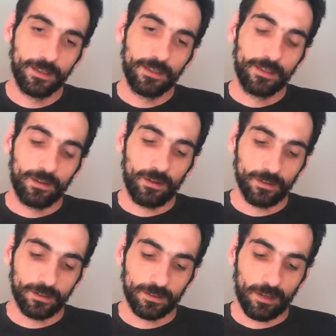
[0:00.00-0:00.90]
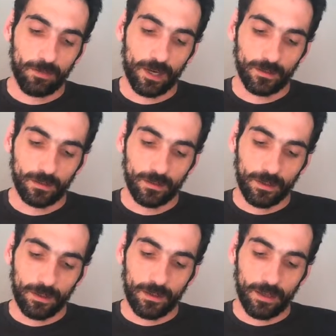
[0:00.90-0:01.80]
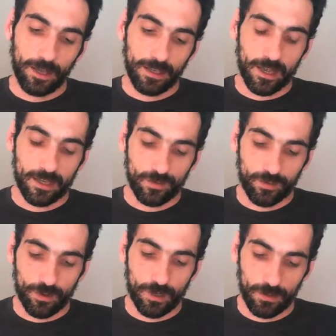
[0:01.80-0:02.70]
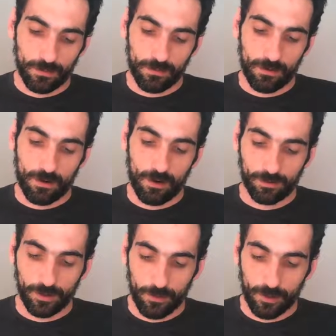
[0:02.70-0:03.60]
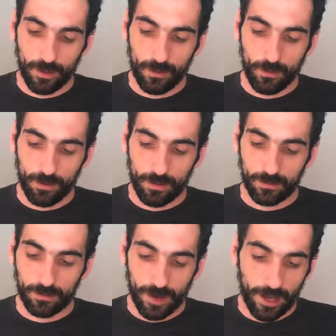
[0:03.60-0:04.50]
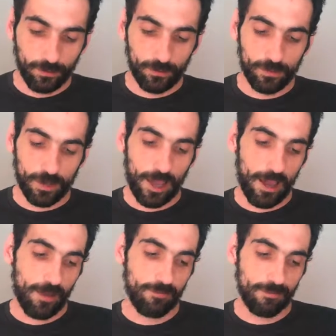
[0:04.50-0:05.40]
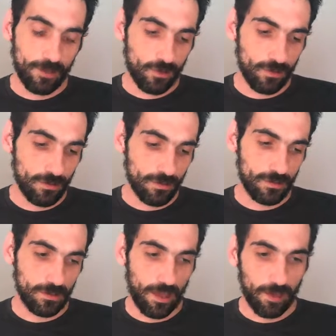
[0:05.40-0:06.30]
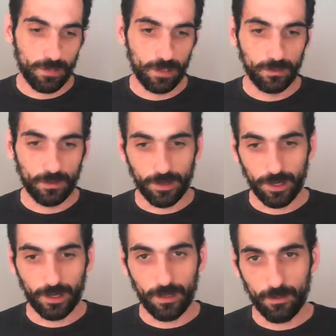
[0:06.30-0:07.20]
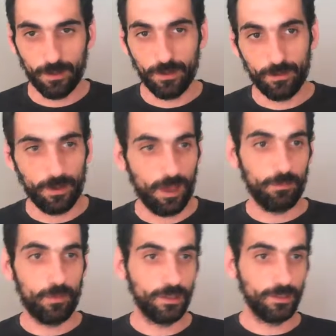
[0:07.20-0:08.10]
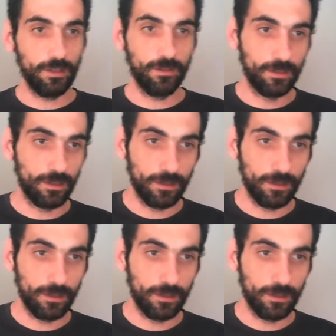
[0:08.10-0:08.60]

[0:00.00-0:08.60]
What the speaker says: all this stuff. But as for contributing, we will try to have issues labeled correctly with help wanted or